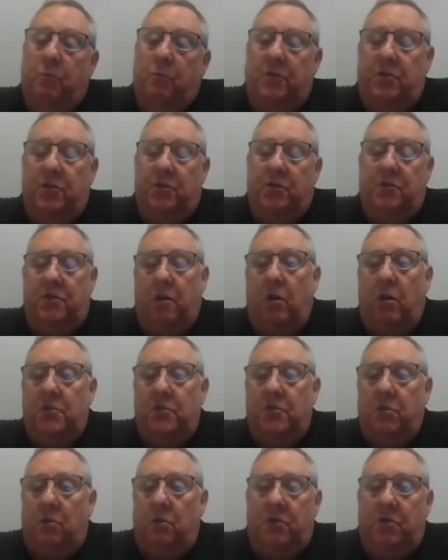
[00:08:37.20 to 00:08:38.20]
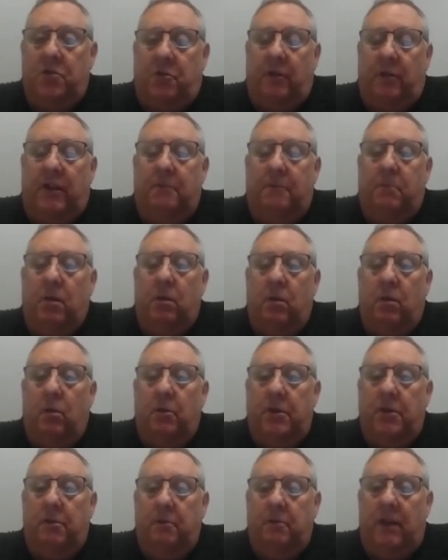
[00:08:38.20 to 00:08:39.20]
is also the screen below
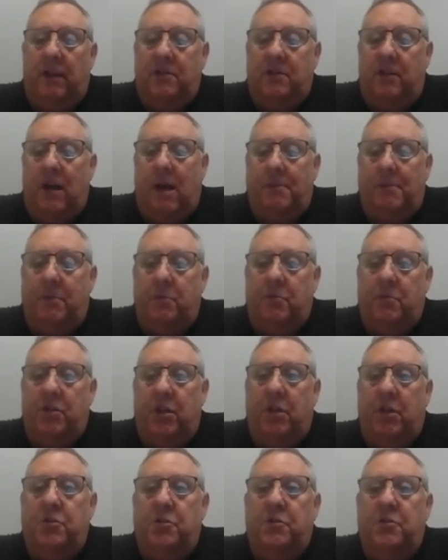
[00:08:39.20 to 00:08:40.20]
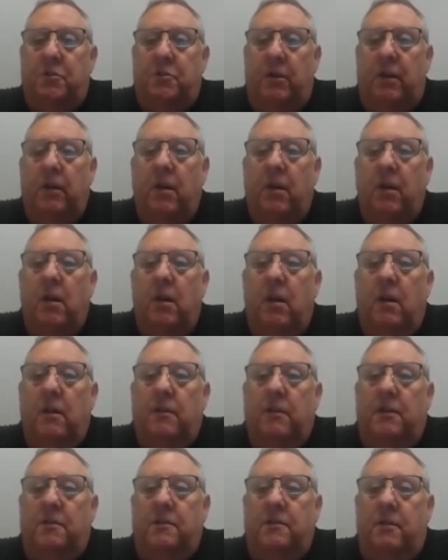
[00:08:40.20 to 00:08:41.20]
you. That's the optimization screen.
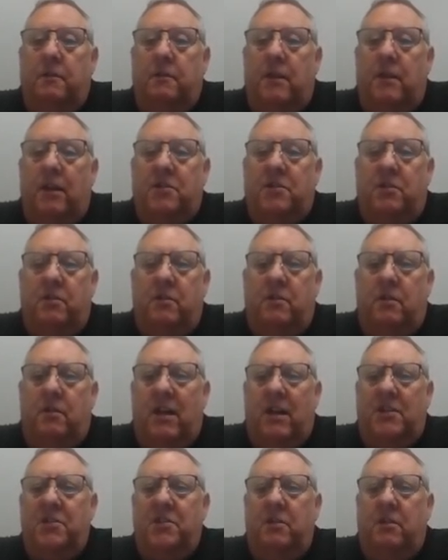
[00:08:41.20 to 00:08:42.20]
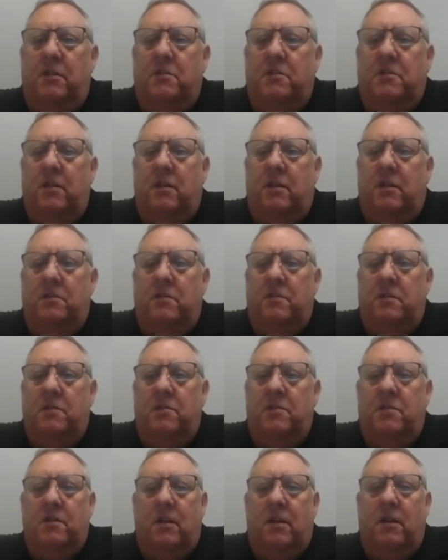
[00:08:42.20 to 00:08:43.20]
The next to this is
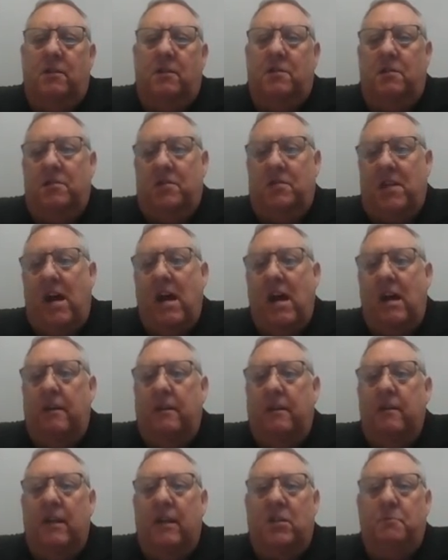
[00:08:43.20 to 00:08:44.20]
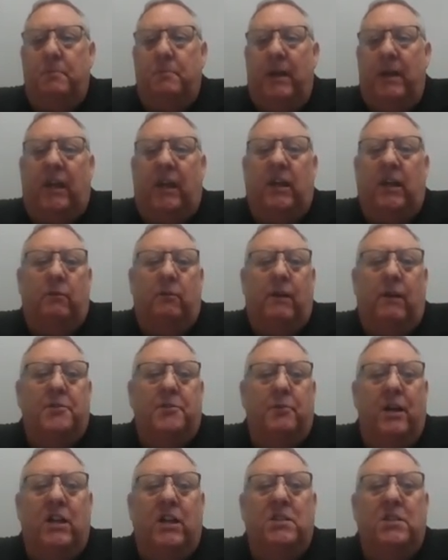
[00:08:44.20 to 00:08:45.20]
the sonde that's picking the right
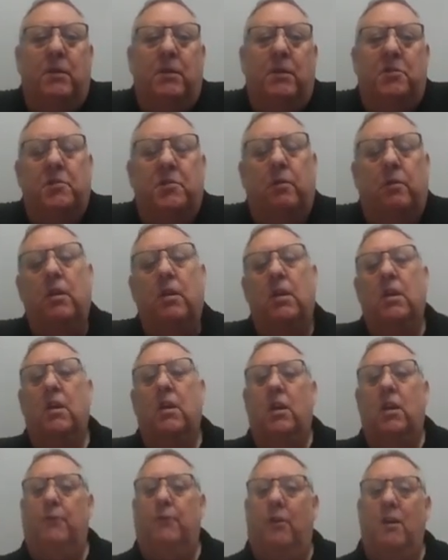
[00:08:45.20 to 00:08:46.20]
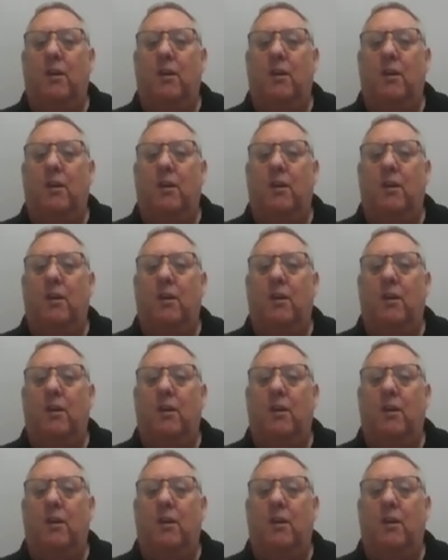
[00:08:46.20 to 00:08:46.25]
transmitter. So if you